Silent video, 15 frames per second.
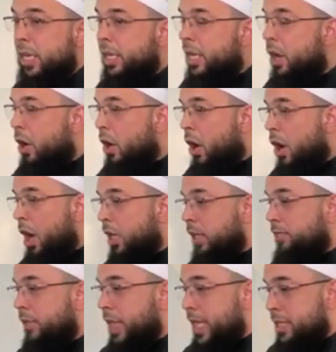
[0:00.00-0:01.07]
Now all
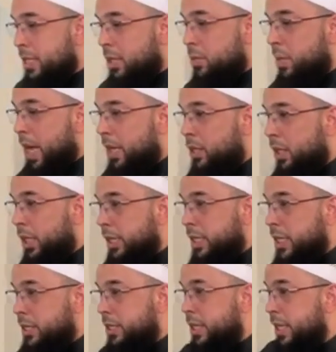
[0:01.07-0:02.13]
of these, ikhwan, look at
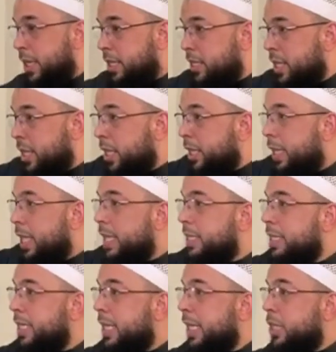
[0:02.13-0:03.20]
these things. These
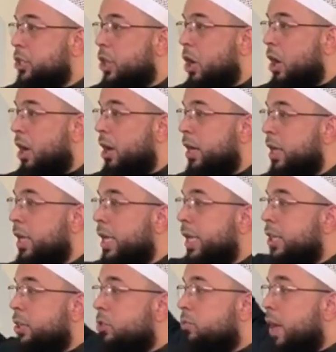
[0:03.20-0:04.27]
things are
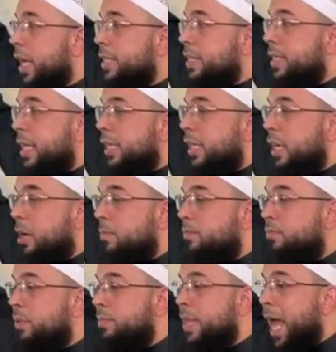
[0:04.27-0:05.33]
threats that come
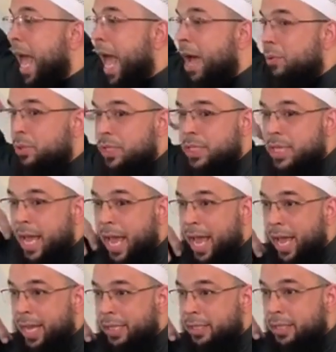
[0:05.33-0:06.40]
from the
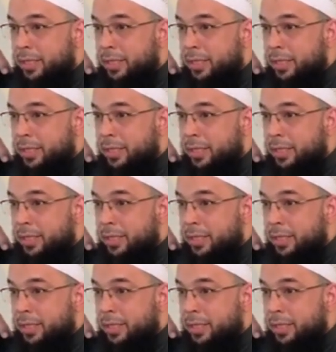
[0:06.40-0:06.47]
outside.